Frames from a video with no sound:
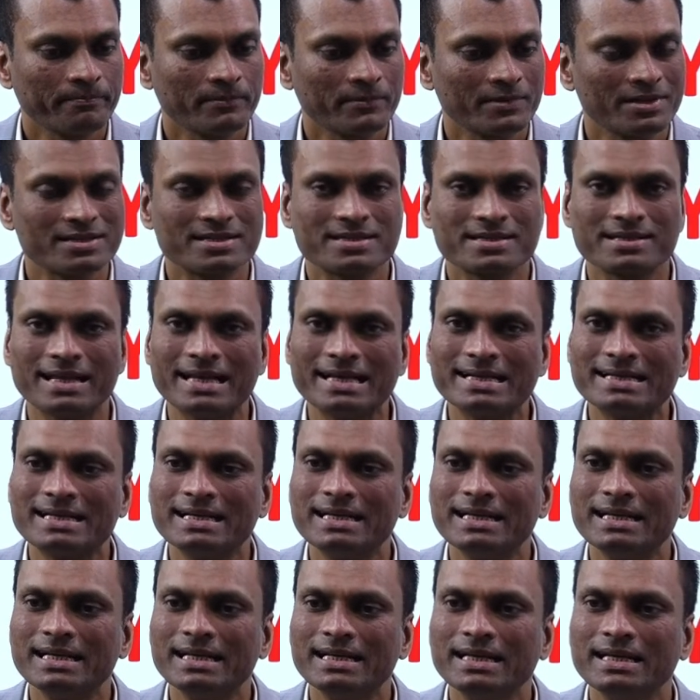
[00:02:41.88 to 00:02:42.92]

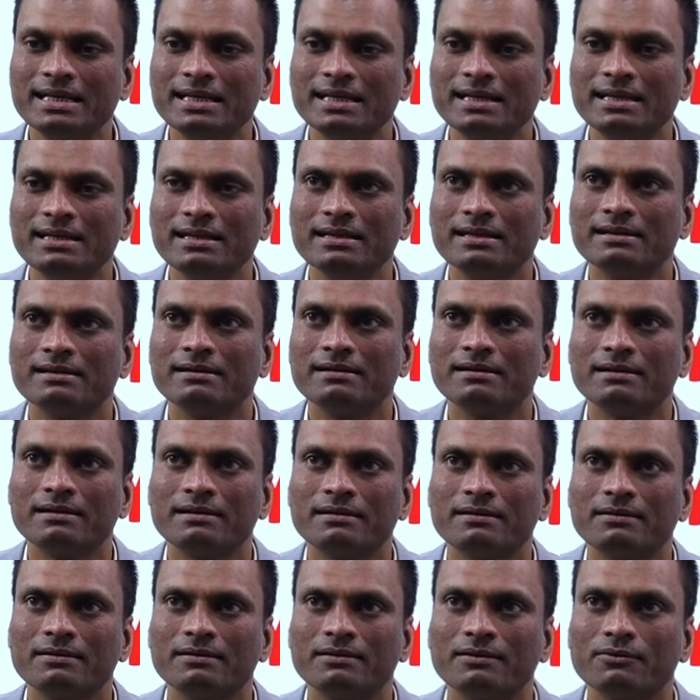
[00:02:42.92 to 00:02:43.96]
slightly,
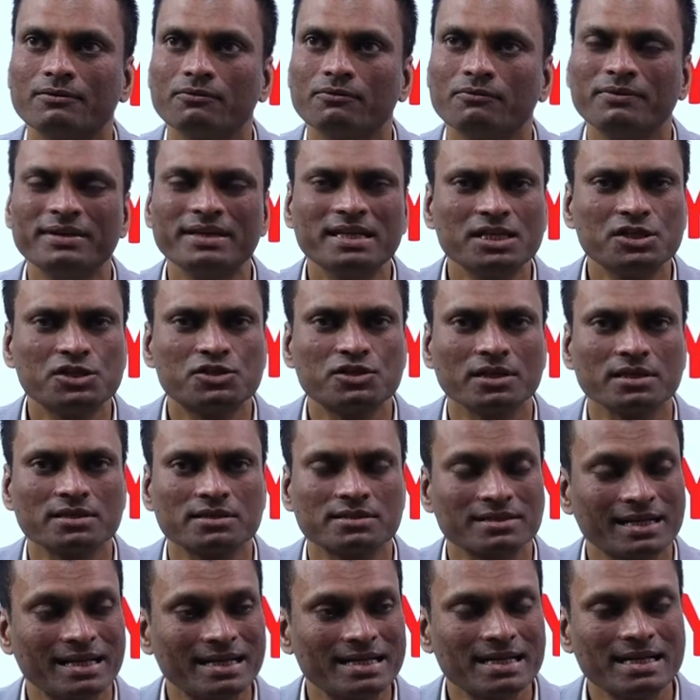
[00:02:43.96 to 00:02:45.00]
very
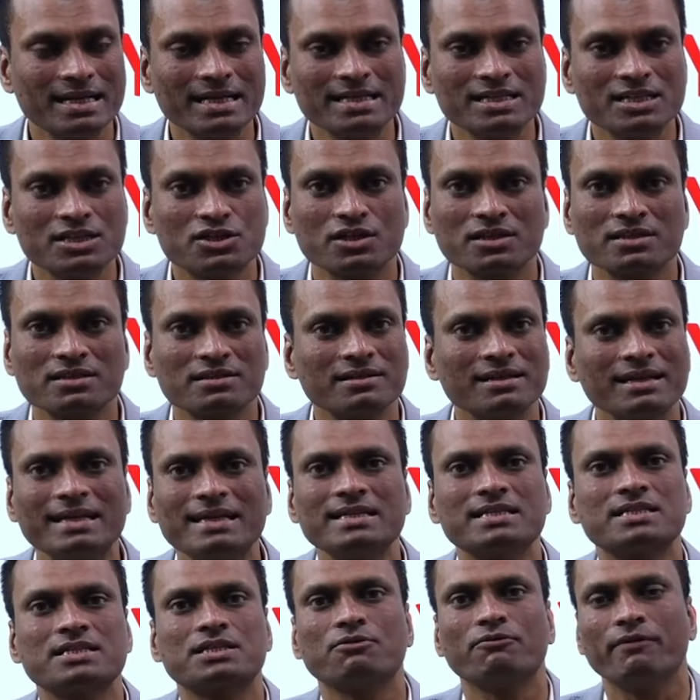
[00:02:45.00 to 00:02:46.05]
slightly
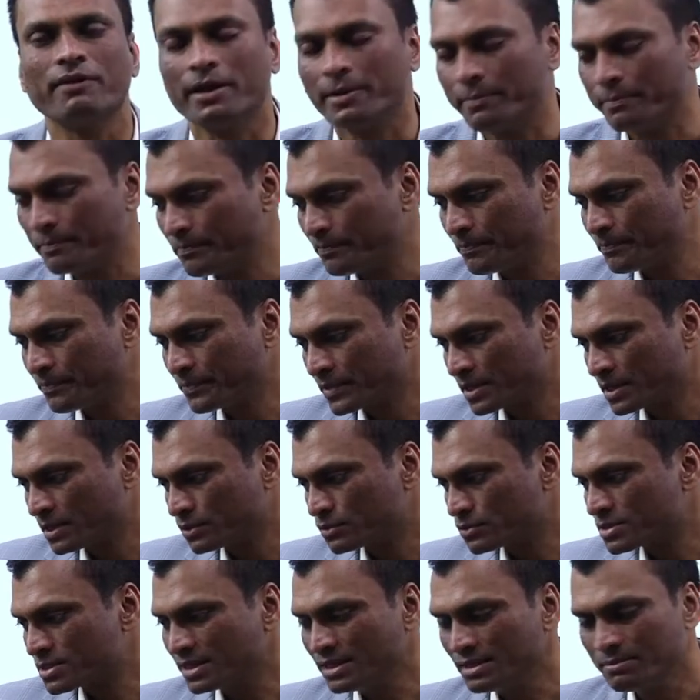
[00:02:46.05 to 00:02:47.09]
generalized way. The
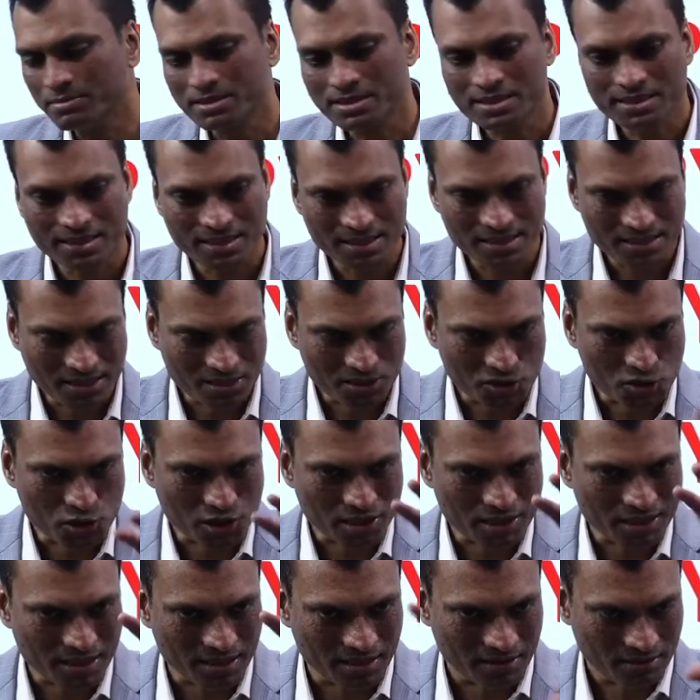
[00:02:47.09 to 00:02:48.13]
syllabus is a
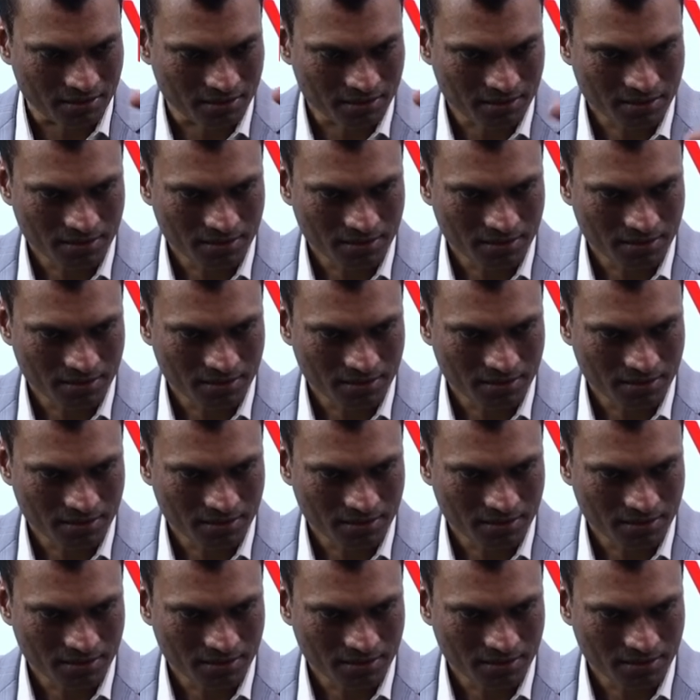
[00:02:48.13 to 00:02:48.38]
general